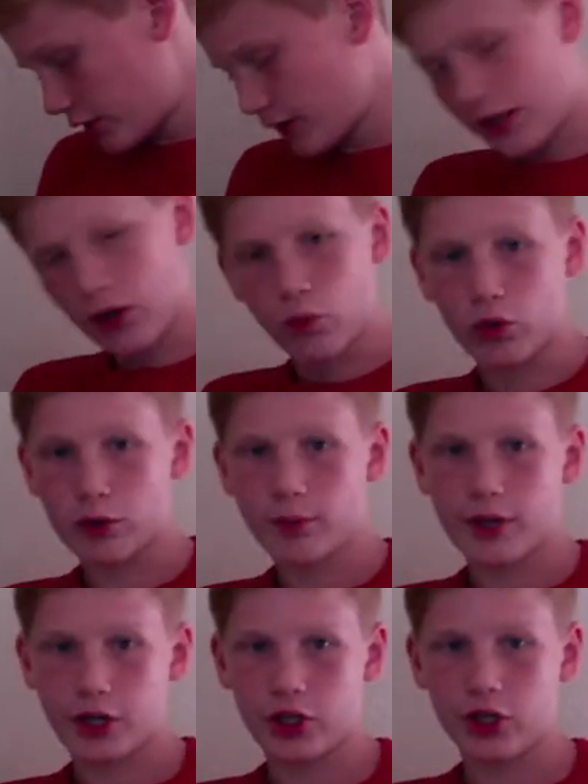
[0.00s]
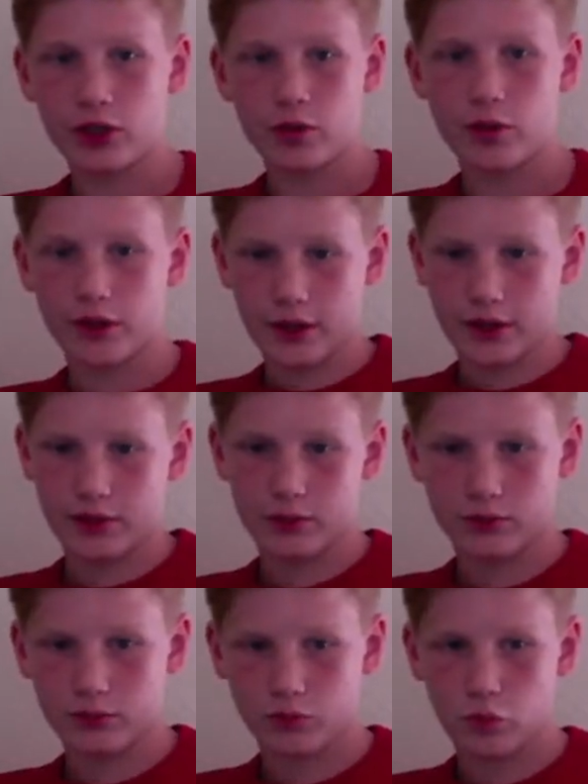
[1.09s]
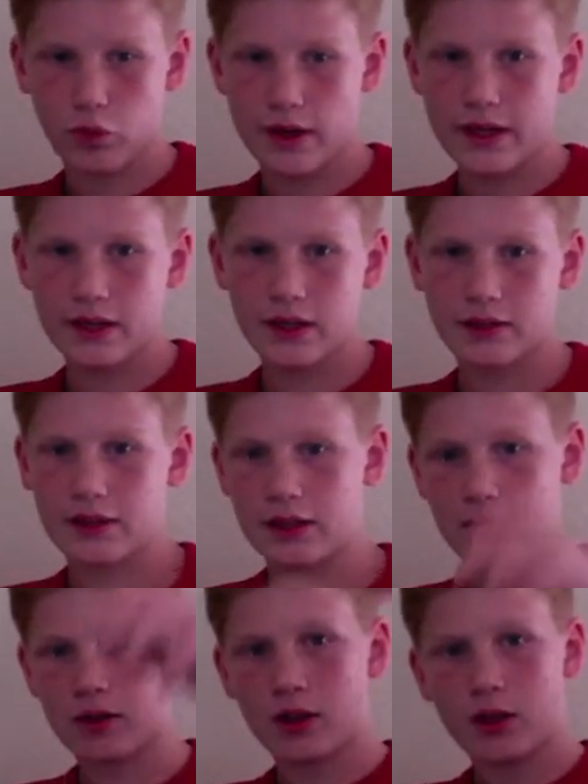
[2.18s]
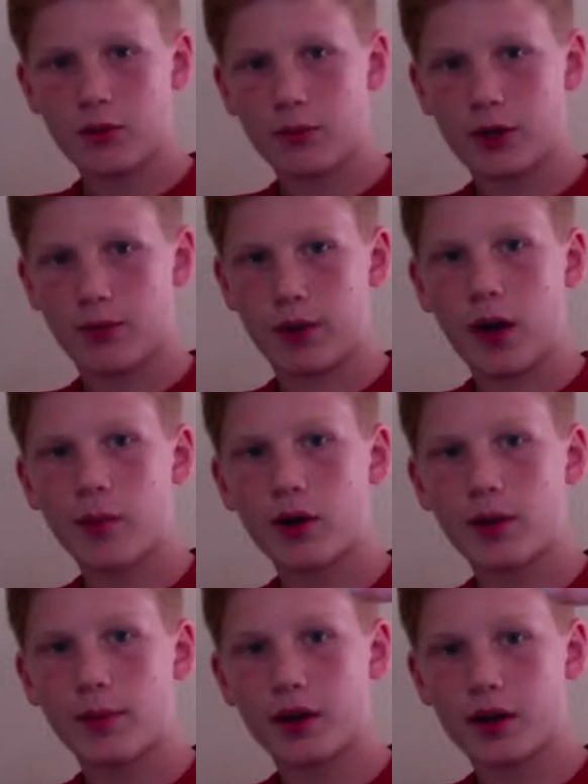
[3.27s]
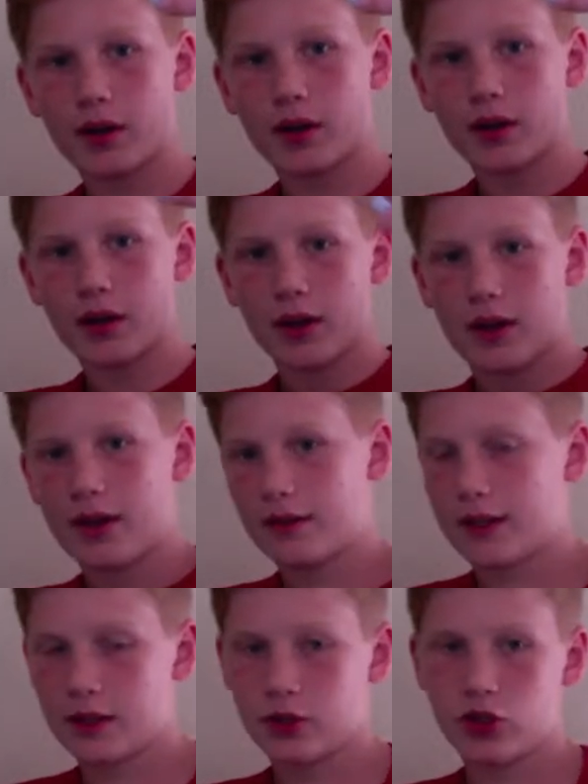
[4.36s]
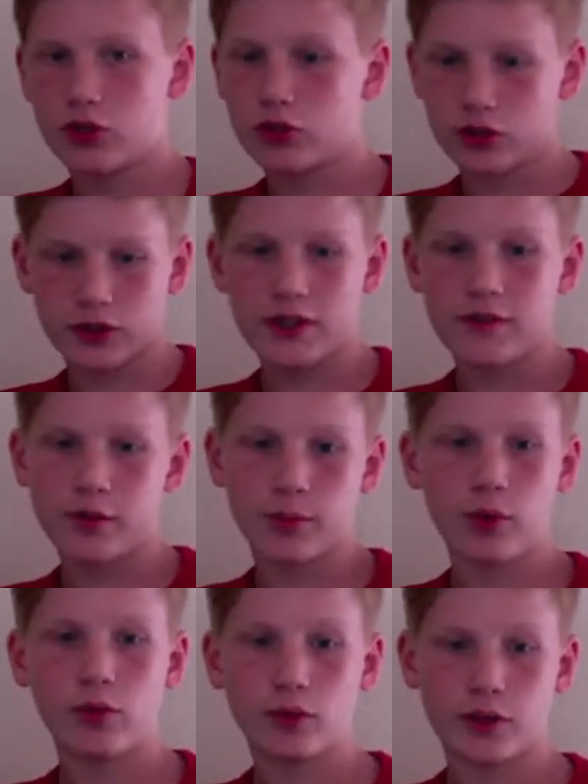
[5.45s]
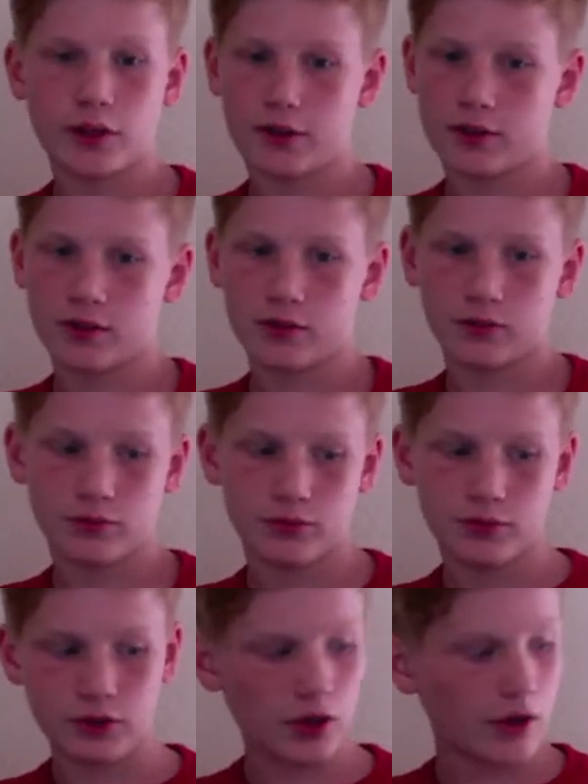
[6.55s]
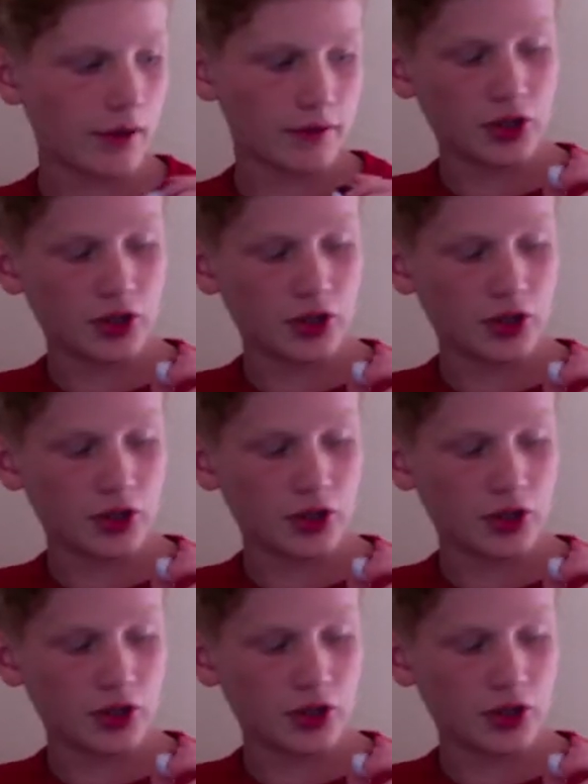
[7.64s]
stick a worm on a hook with a weight and then put a bobber up here, and then you can just leave your pole there. You don't have to